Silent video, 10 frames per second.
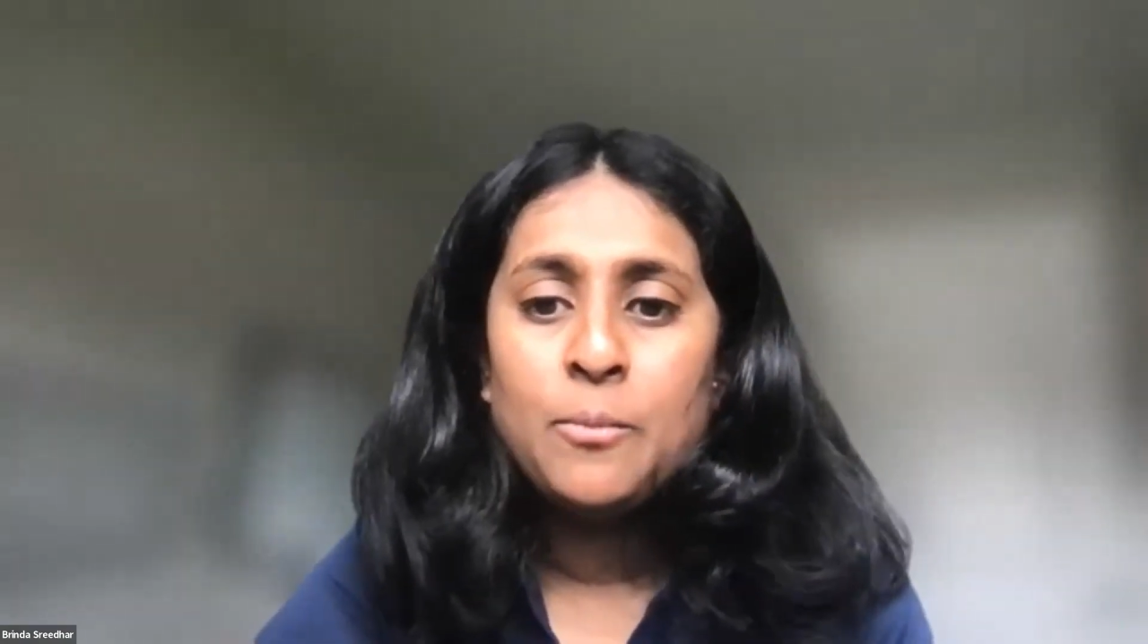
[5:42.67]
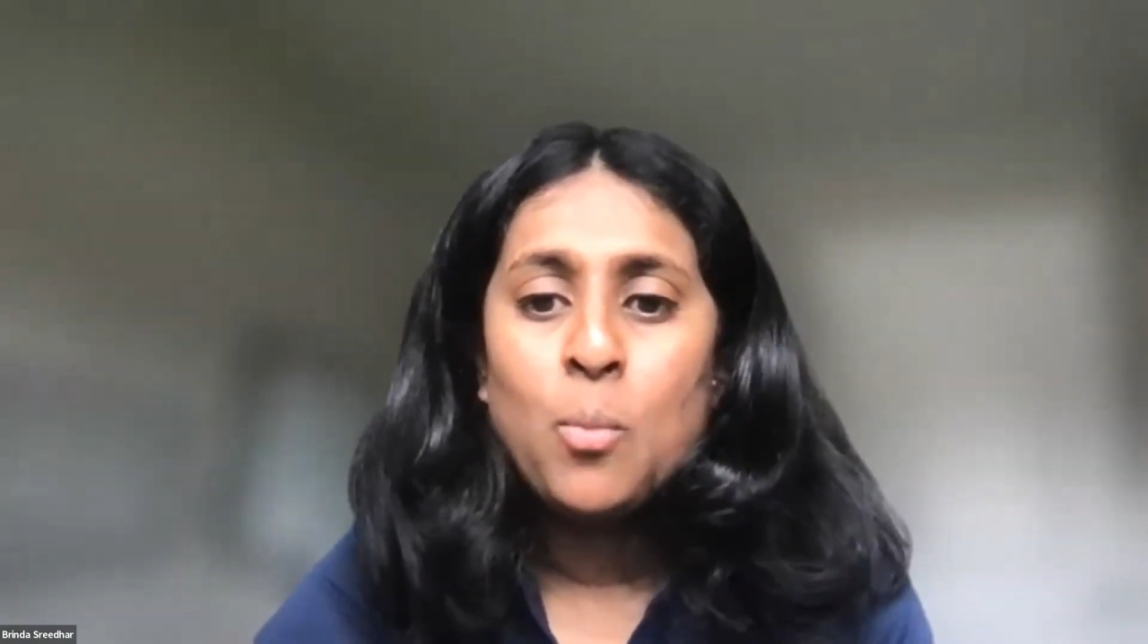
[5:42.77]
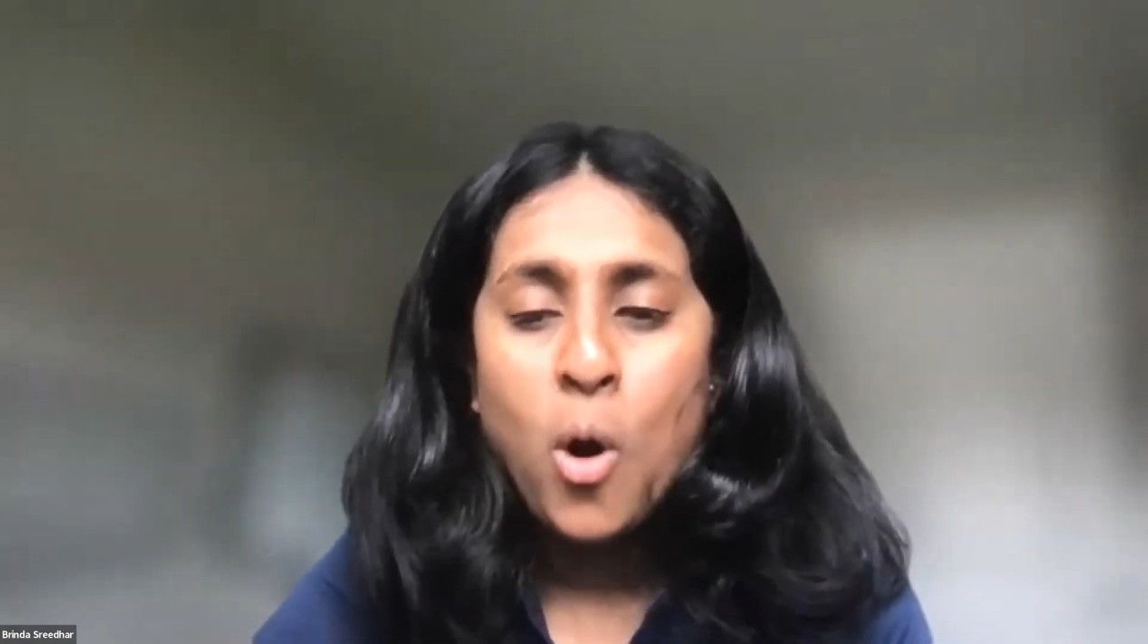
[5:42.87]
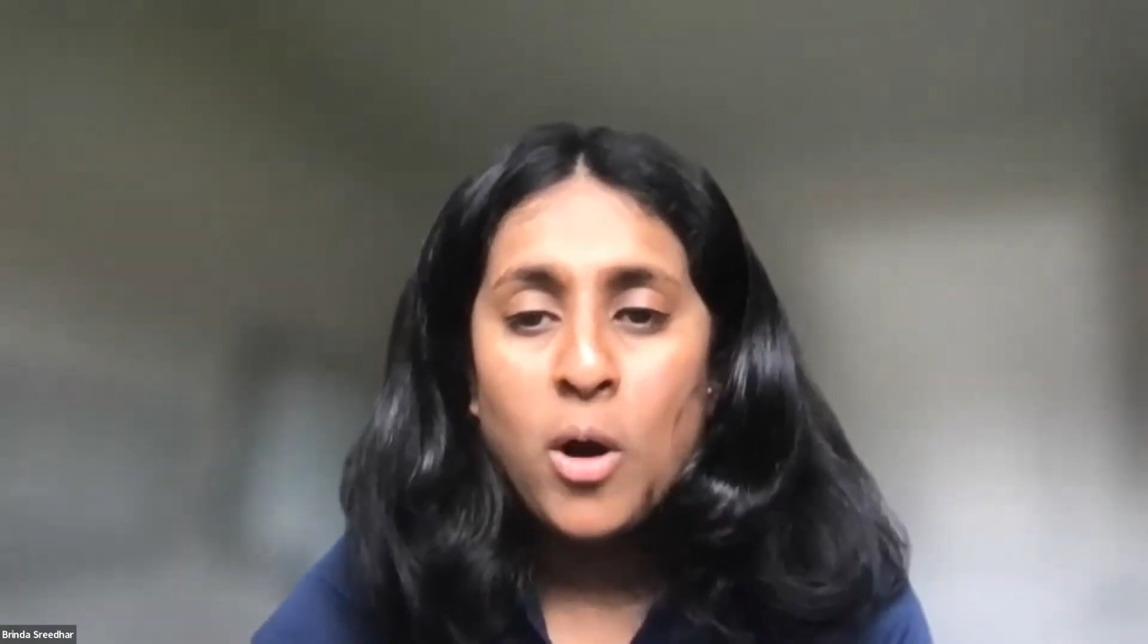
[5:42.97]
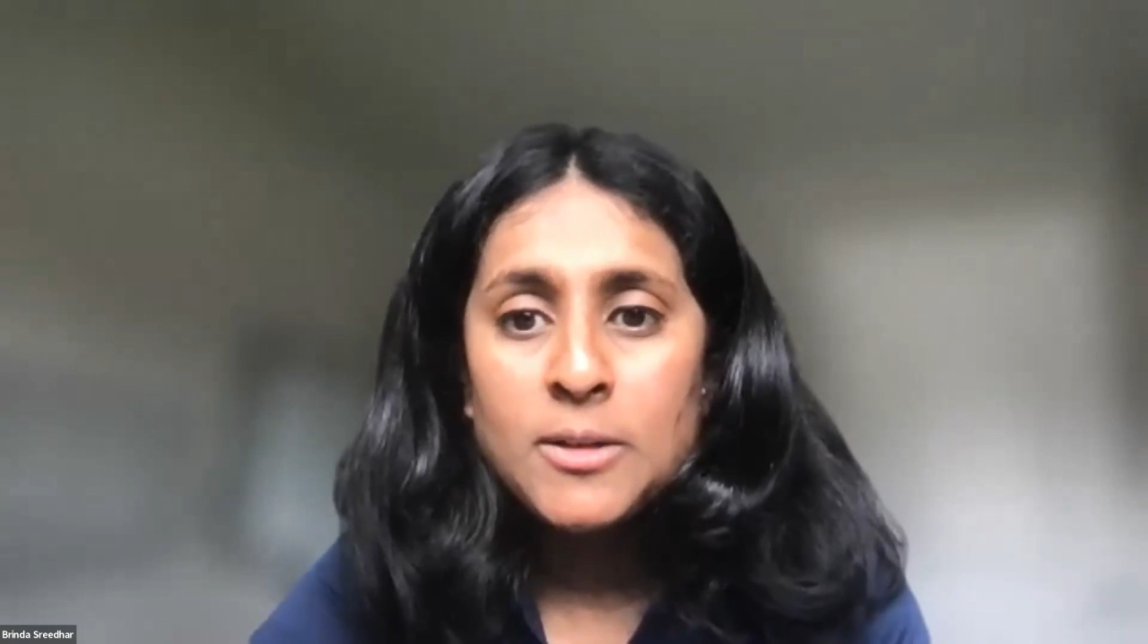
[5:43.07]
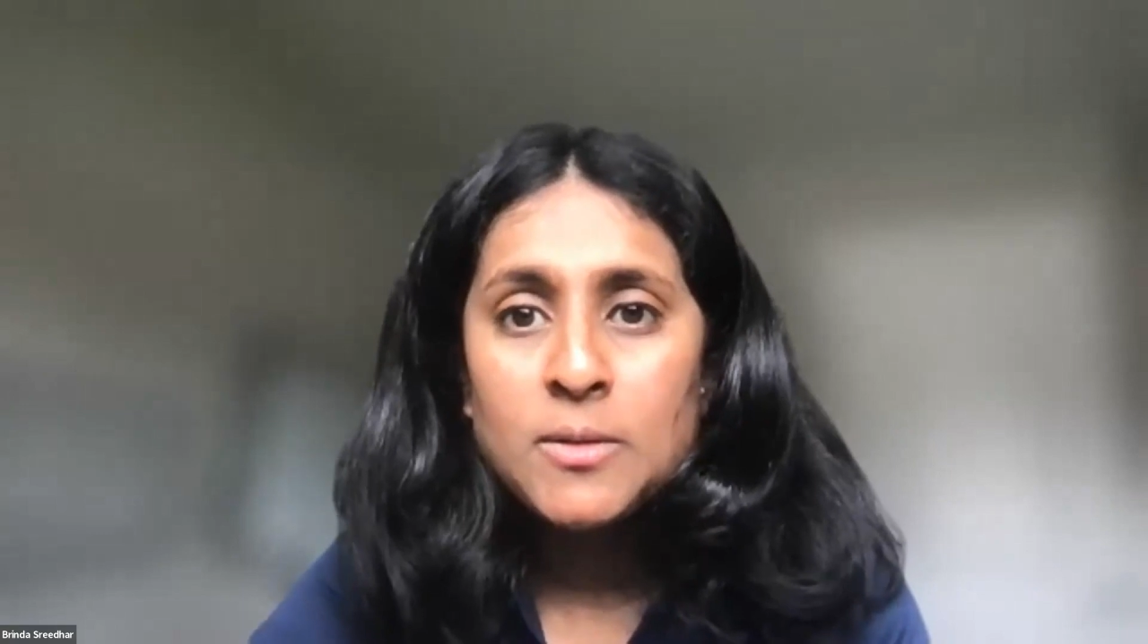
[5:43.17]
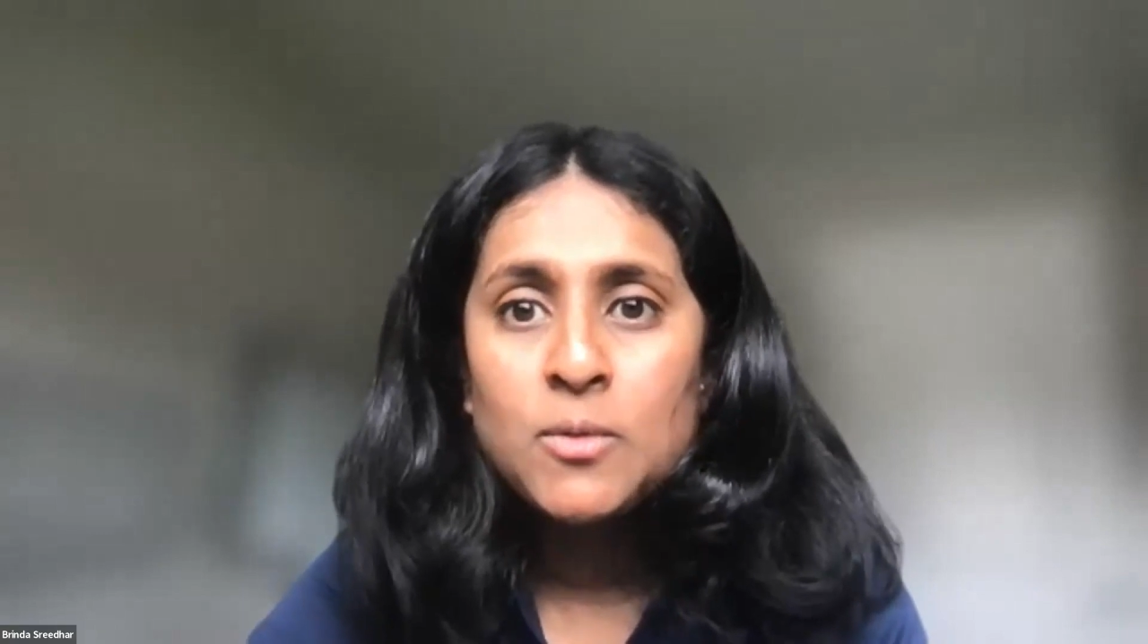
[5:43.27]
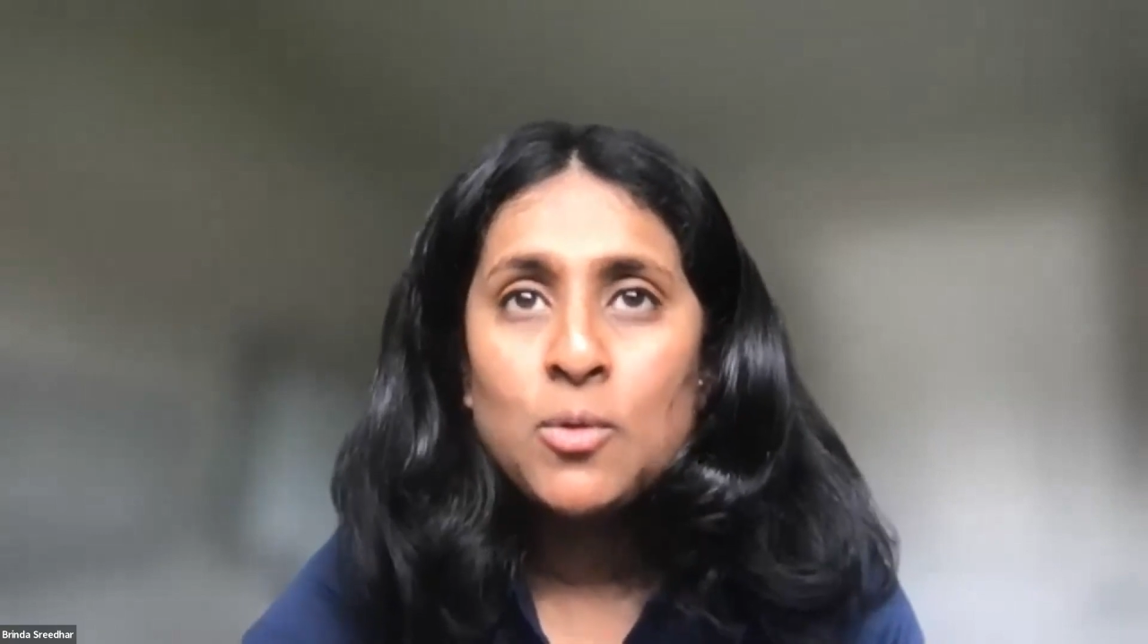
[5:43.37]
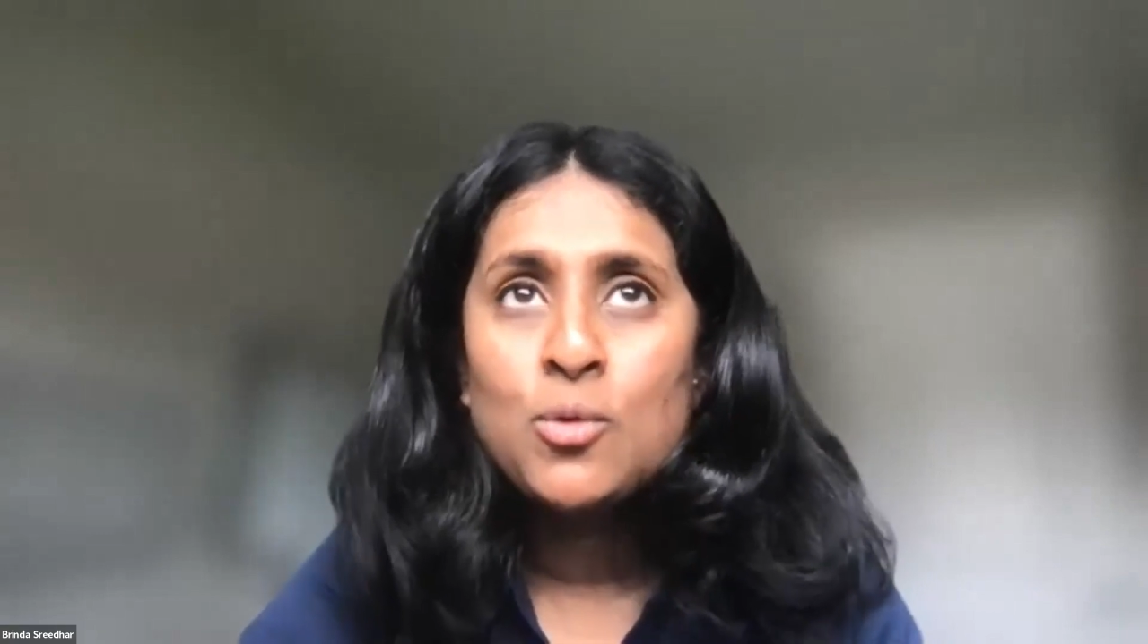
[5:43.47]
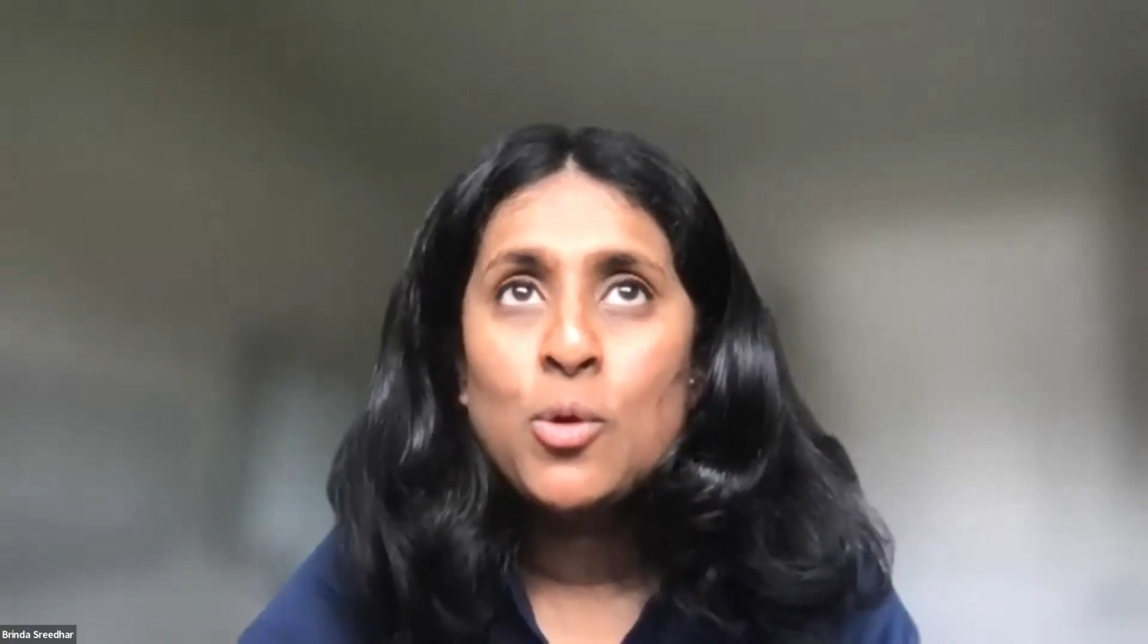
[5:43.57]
walk us through